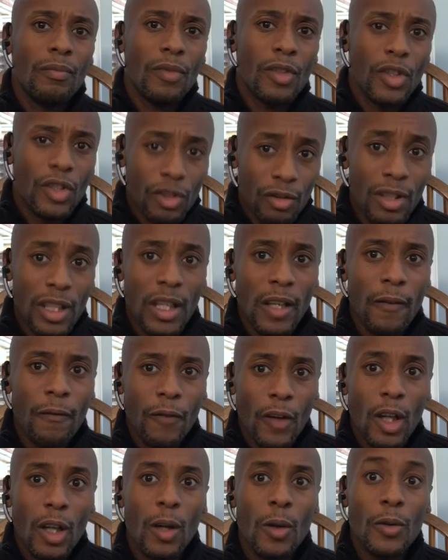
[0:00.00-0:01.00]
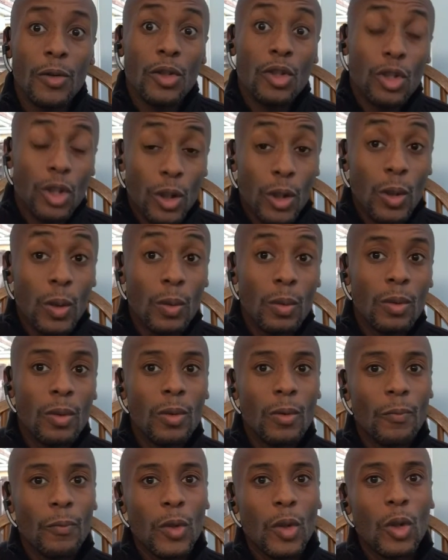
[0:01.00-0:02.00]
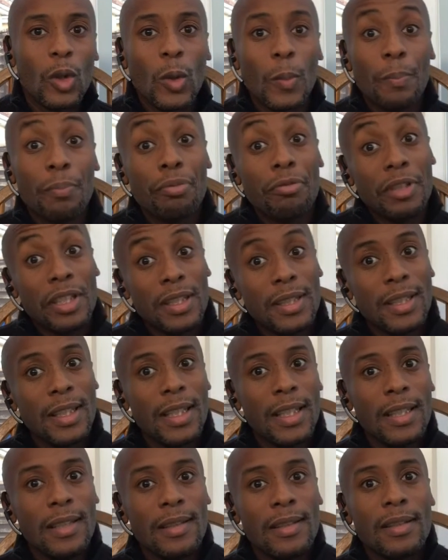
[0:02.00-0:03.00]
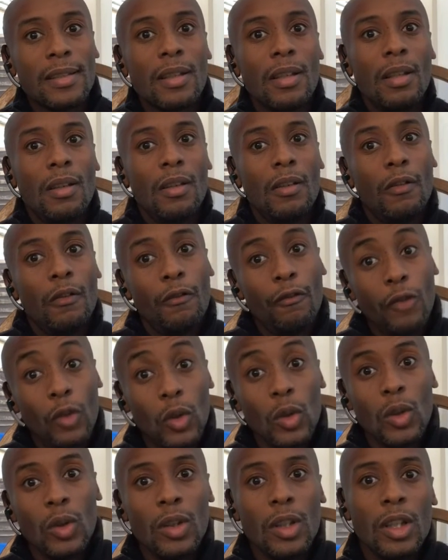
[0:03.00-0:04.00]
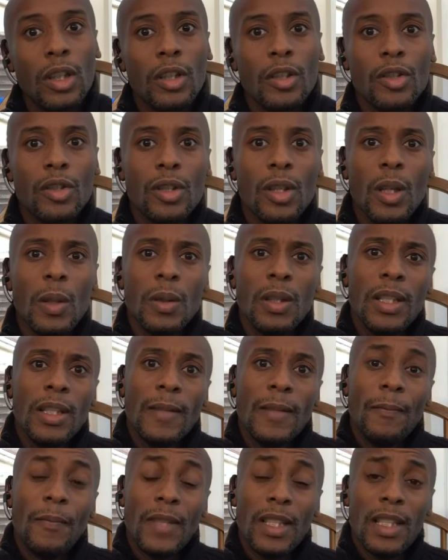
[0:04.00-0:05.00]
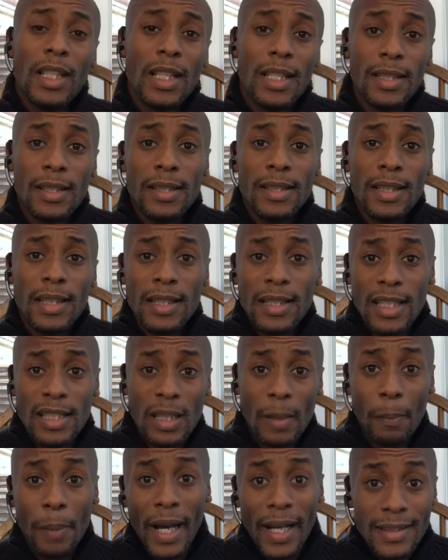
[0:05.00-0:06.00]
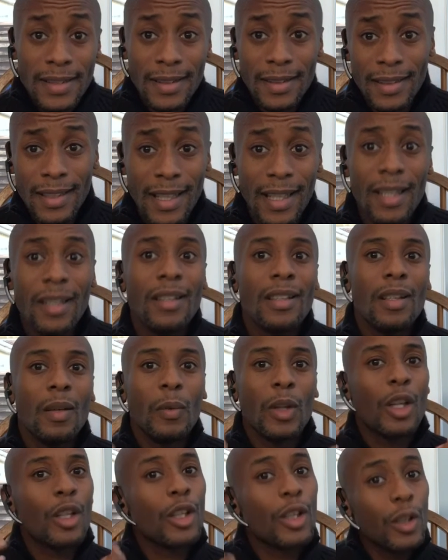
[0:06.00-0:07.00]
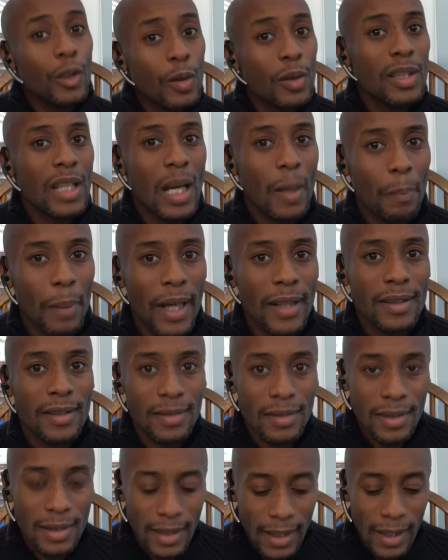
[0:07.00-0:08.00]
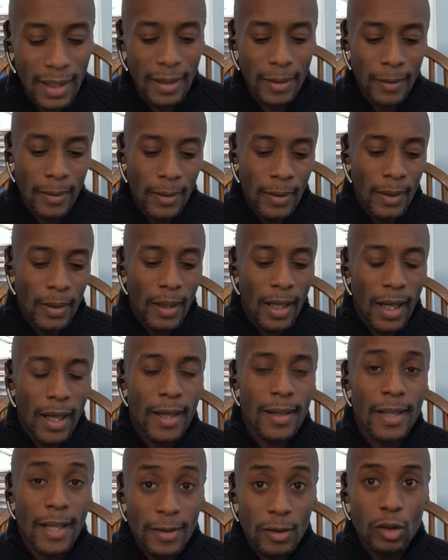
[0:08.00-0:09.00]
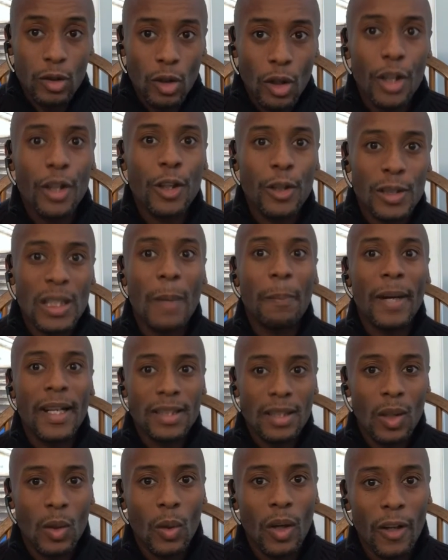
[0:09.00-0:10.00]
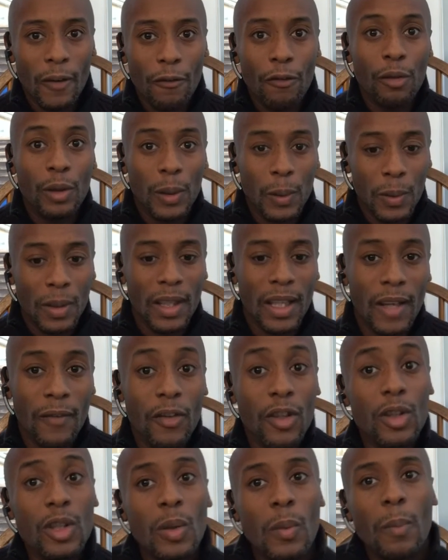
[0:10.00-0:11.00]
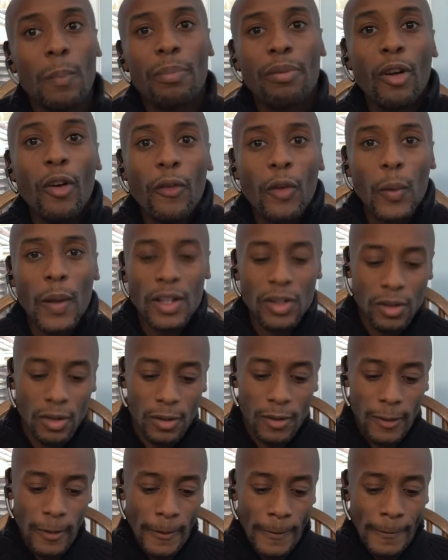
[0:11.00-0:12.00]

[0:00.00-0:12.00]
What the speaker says: 3 follows 2 or precedes 4. So you can see there's a pattern there. We're going to use that pattern today. And you're going to use that pattern quite frequently if you do proof questions.